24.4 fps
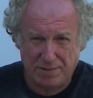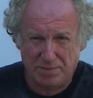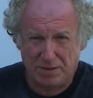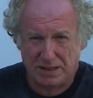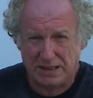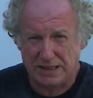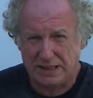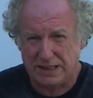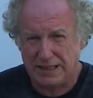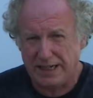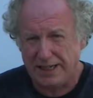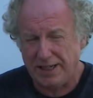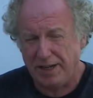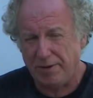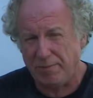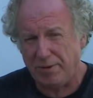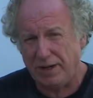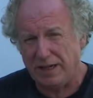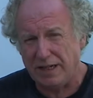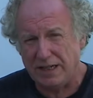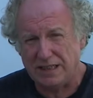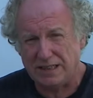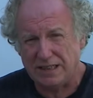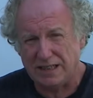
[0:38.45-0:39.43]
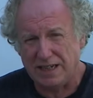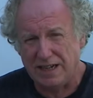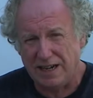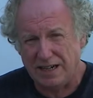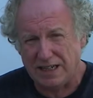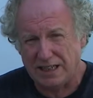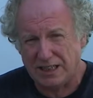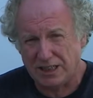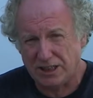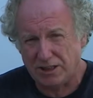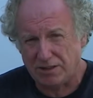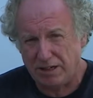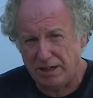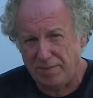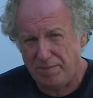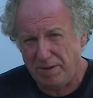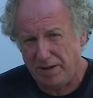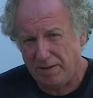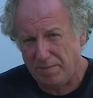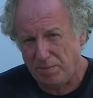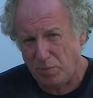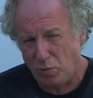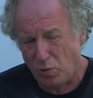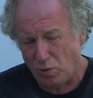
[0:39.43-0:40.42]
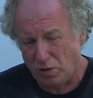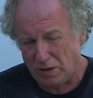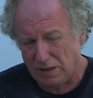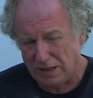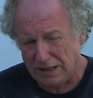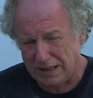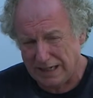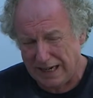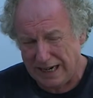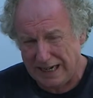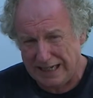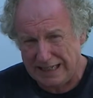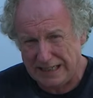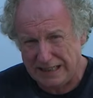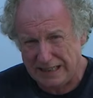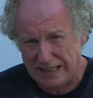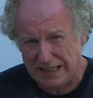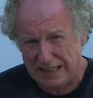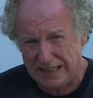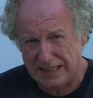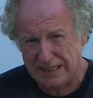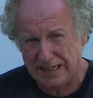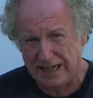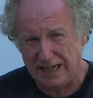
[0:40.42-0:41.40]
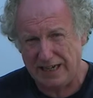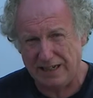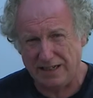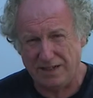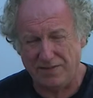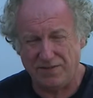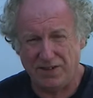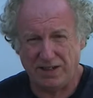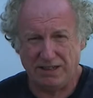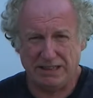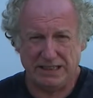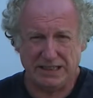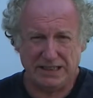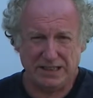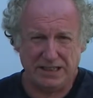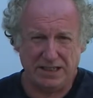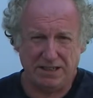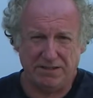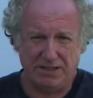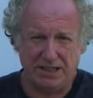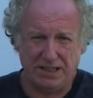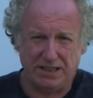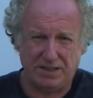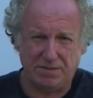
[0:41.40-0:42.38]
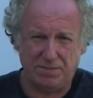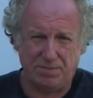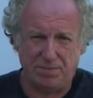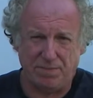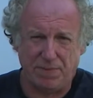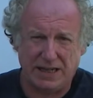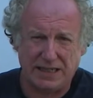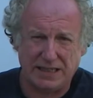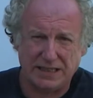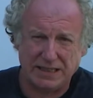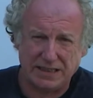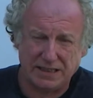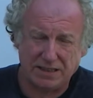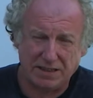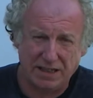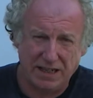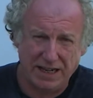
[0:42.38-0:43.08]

we're continuing this extremely important and highly detailed and very serious basis